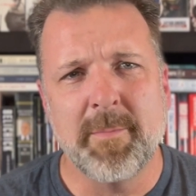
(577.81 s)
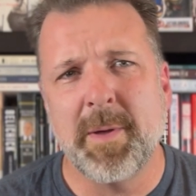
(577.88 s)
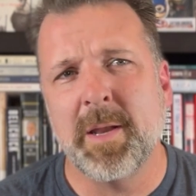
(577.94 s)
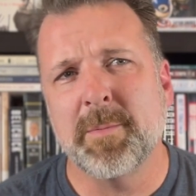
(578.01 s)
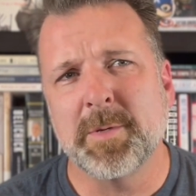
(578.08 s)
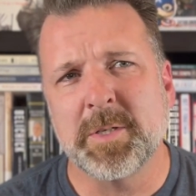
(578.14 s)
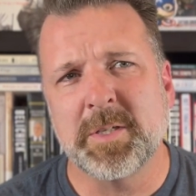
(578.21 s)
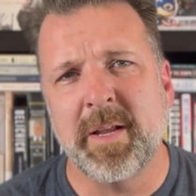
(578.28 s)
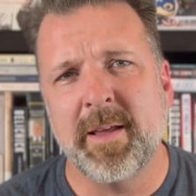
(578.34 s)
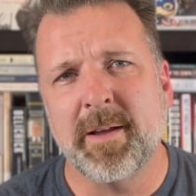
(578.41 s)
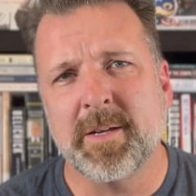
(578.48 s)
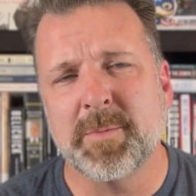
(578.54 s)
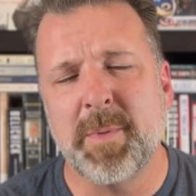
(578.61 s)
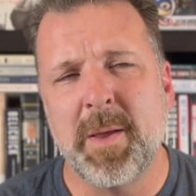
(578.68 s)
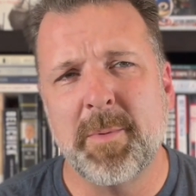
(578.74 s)
made a mistake
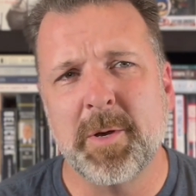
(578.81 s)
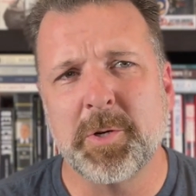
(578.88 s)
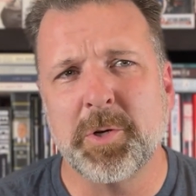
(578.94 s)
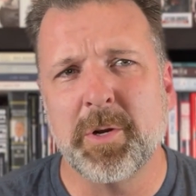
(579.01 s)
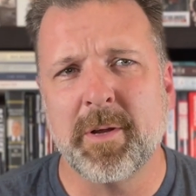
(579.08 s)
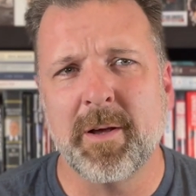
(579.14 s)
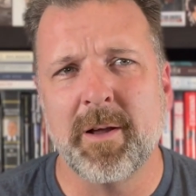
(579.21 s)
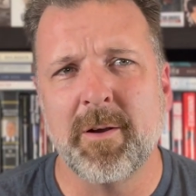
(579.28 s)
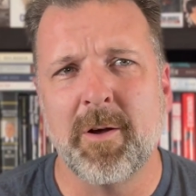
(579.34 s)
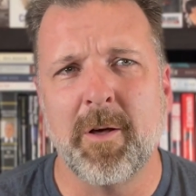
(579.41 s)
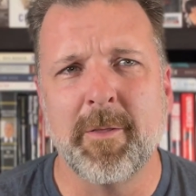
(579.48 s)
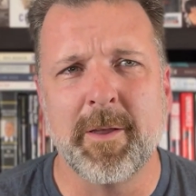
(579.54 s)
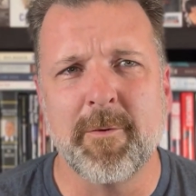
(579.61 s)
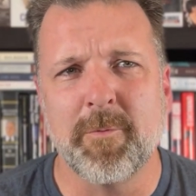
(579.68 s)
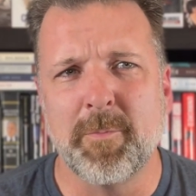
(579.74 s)
because maybe I should have got all
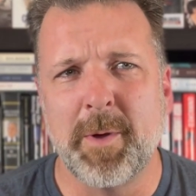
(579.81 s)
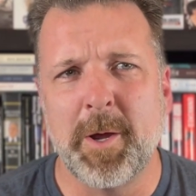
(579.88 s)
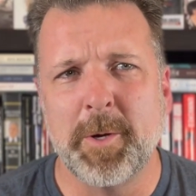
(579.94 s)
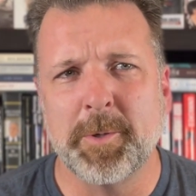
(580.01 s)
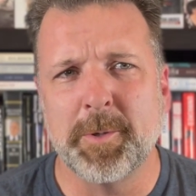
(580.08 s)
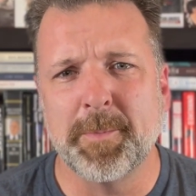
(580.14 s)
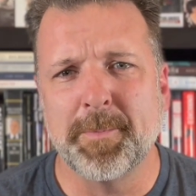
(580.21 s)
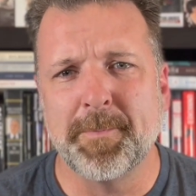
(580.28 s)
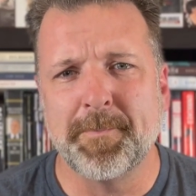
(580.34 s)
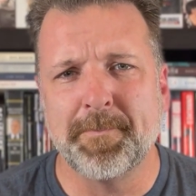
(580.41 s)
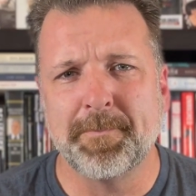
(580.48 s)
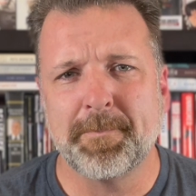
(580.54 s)
the information